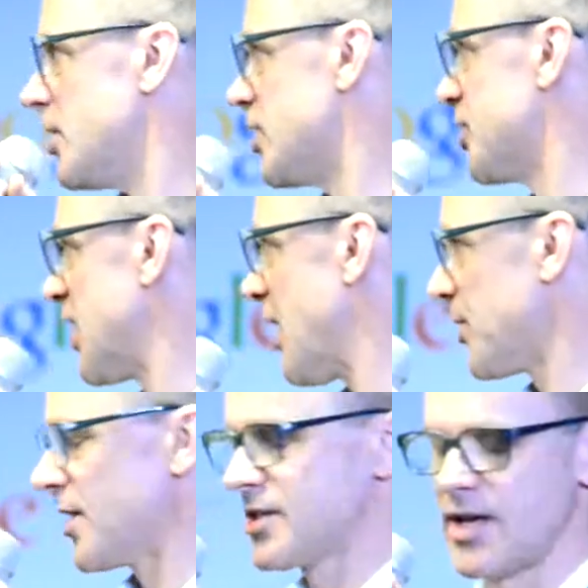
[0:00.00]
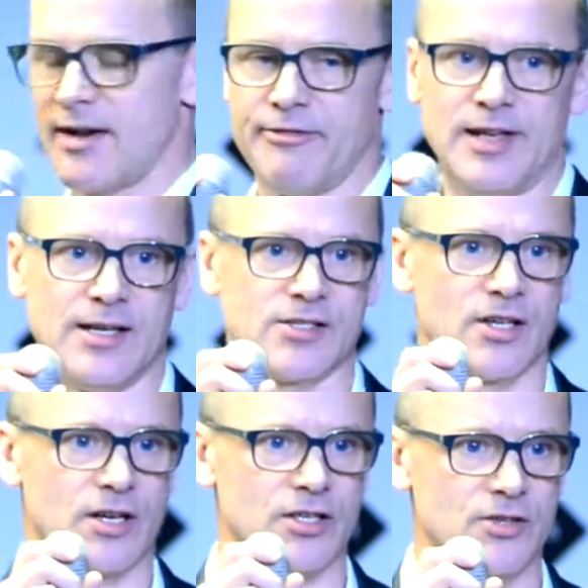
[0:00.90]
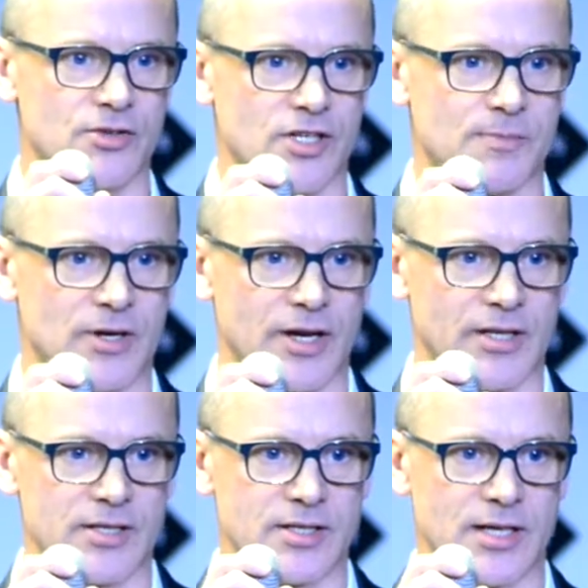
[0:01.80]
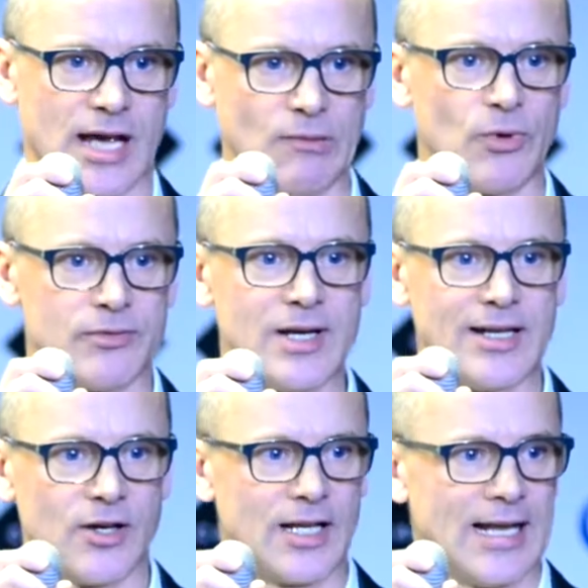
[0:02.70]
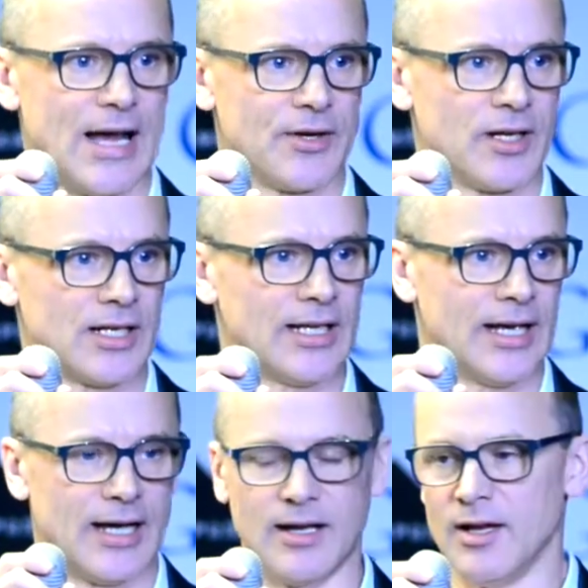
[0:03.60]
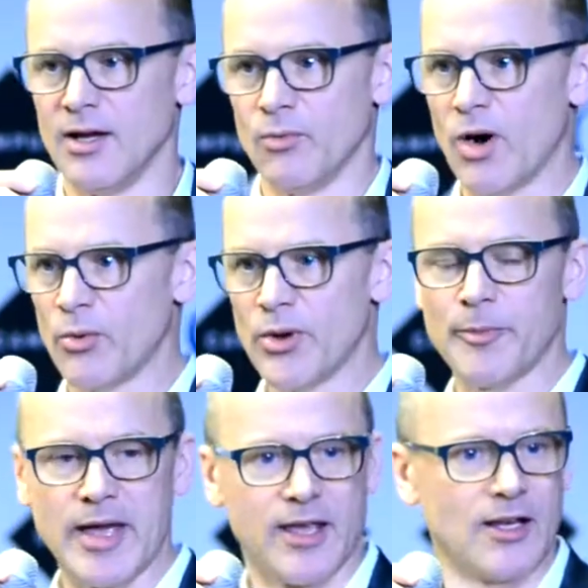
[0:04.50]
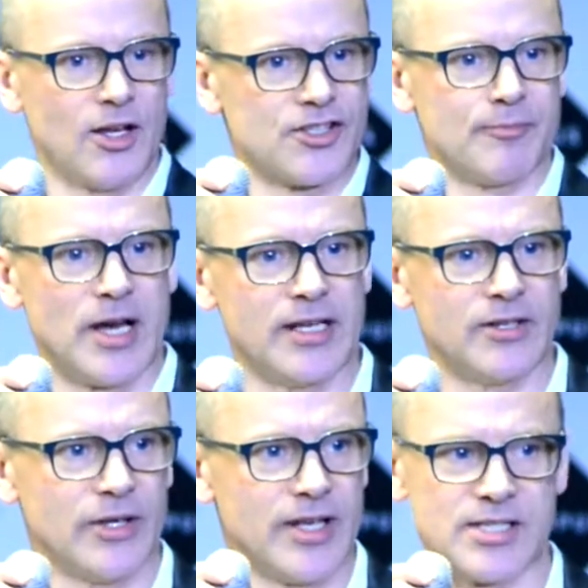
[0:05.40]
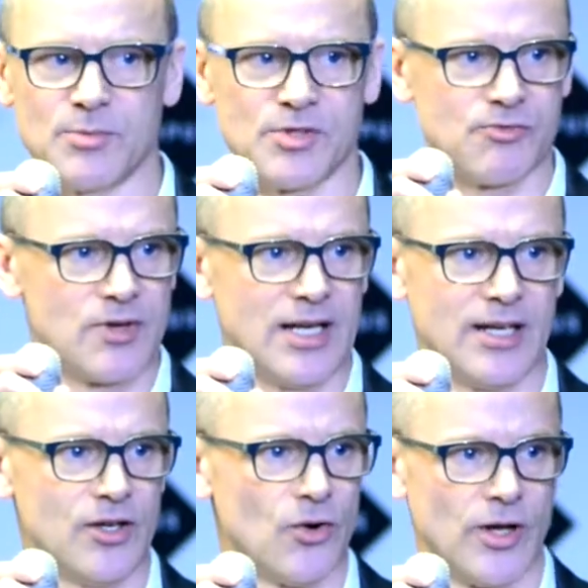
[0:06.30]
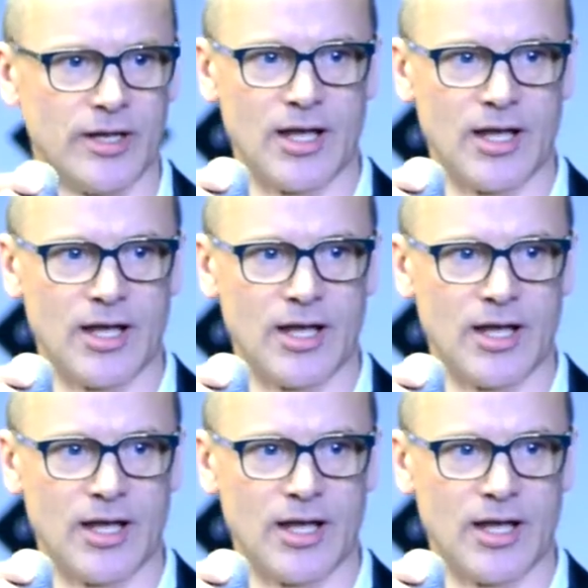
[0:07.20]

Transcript: to share with us their feelings on our user experience. And we really got it loud and clear. While we were making lots of money doing this, it was really annoying.